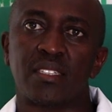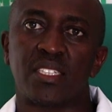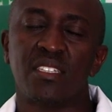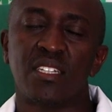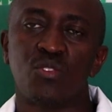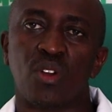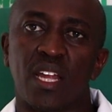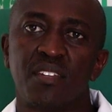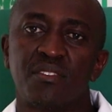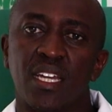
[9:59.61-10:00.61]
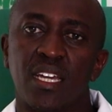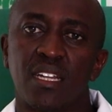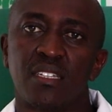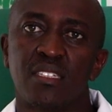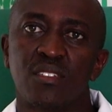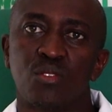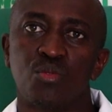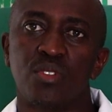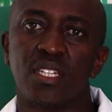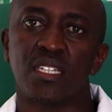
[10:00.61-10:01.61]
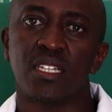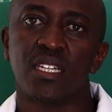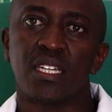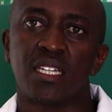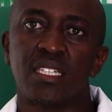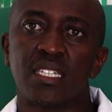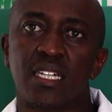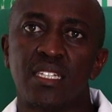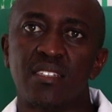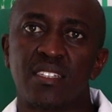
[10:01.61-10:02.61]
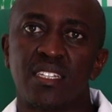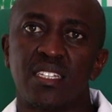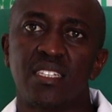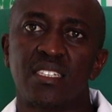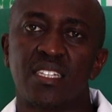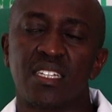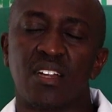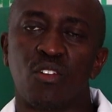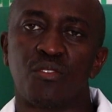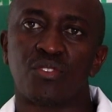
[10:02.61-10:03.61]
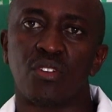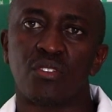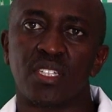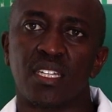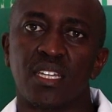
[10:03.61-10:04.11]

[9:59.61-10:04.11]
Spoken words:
changing your lifestyle, including decreased intake of salt,